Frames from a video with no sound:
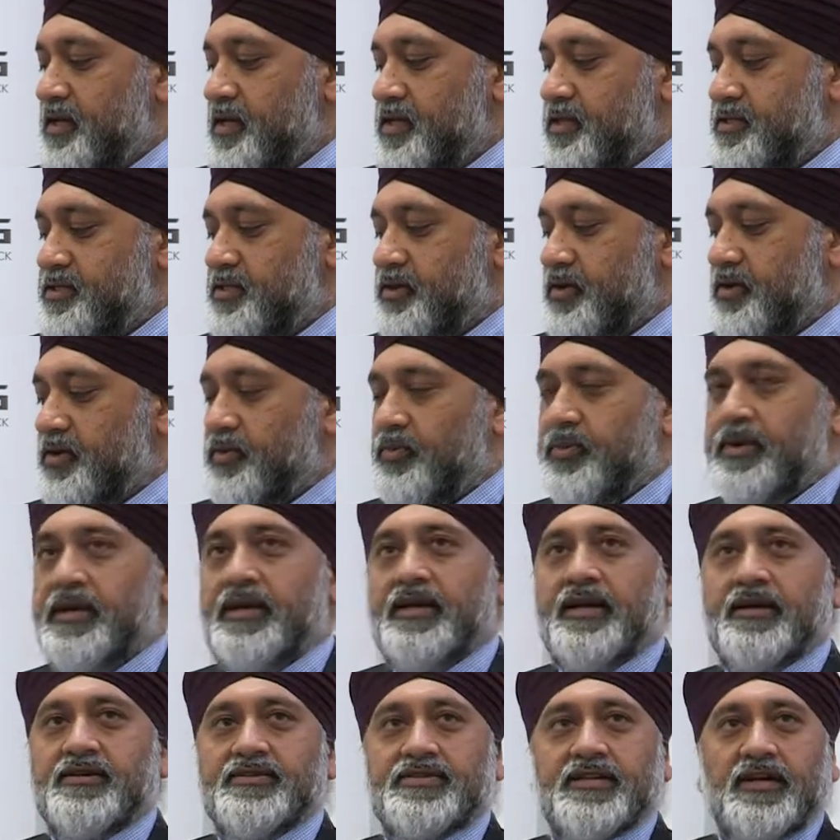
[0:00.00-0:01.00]
So
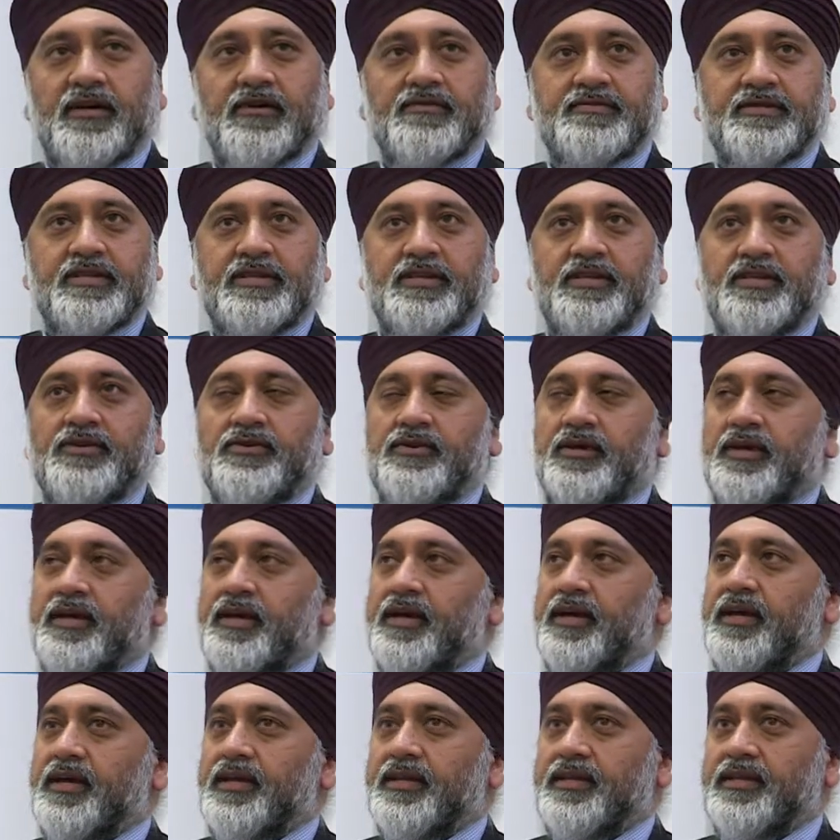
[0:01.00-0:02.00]
we ourselves in
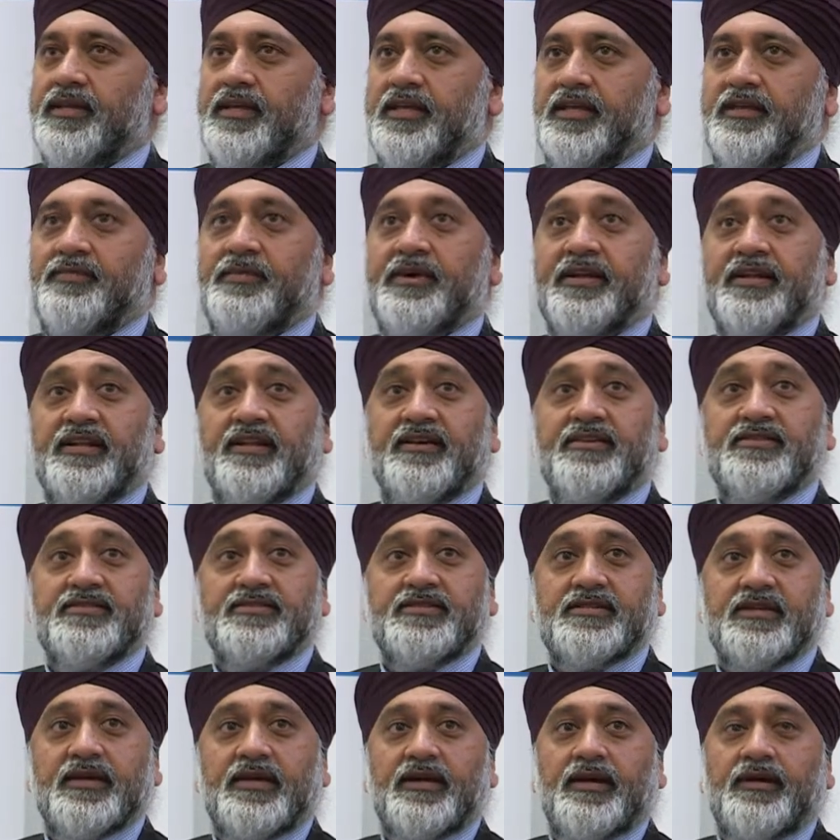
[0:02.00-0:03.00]
the
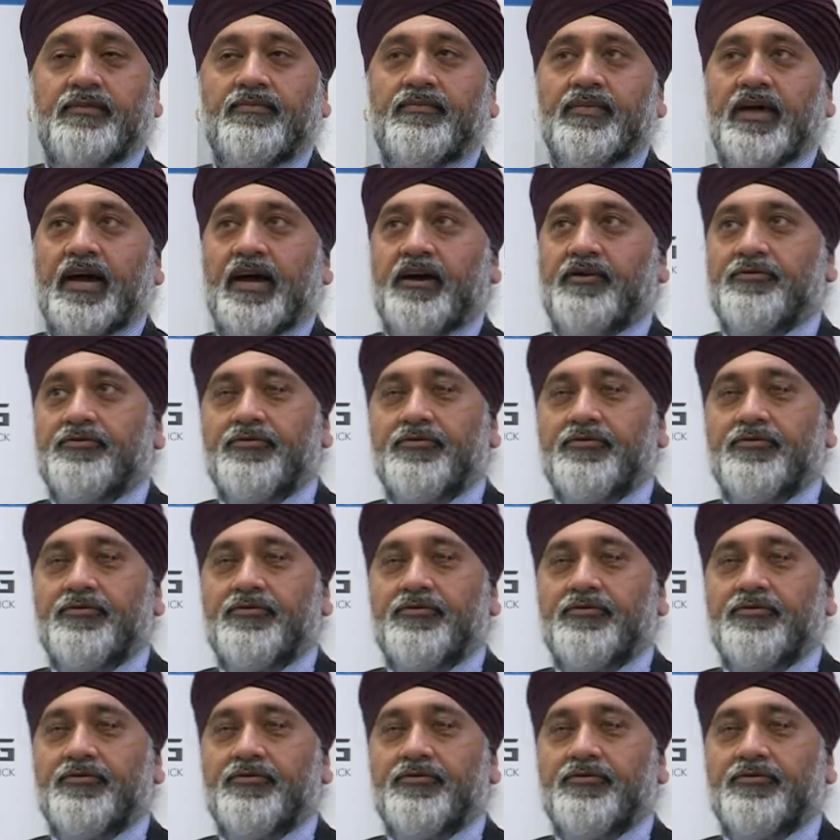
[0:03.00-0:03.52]
Midlands have,